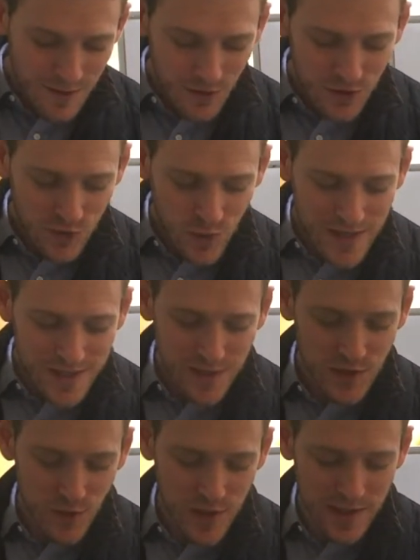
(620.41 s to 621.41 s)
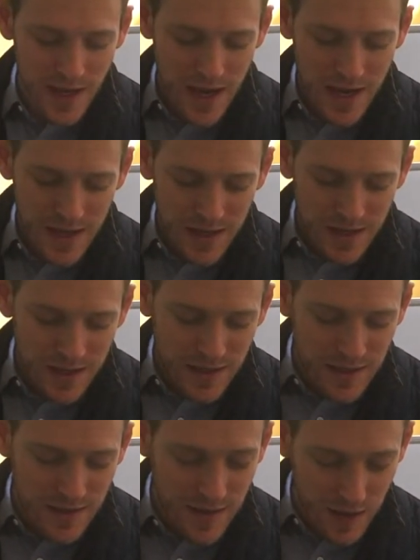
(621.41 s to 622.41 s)
Verse 26 reads,
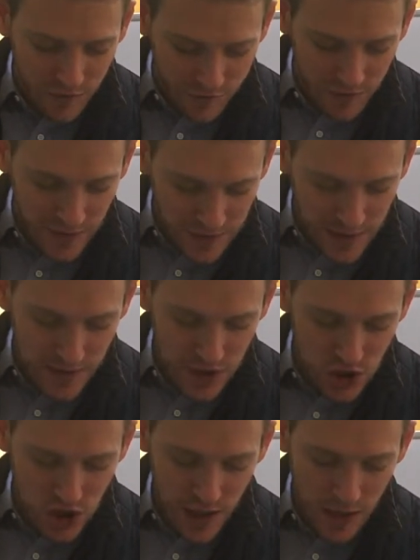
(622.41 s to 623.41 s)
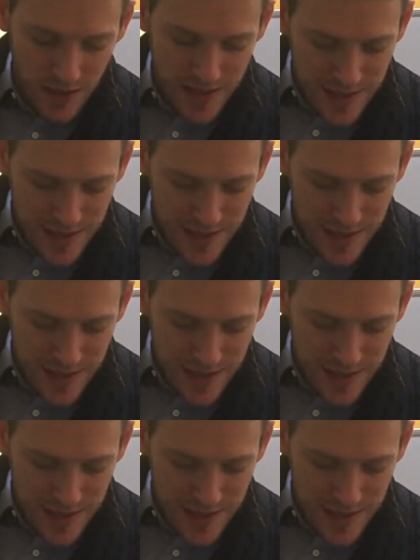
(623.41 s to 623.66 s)
"The afflicted shall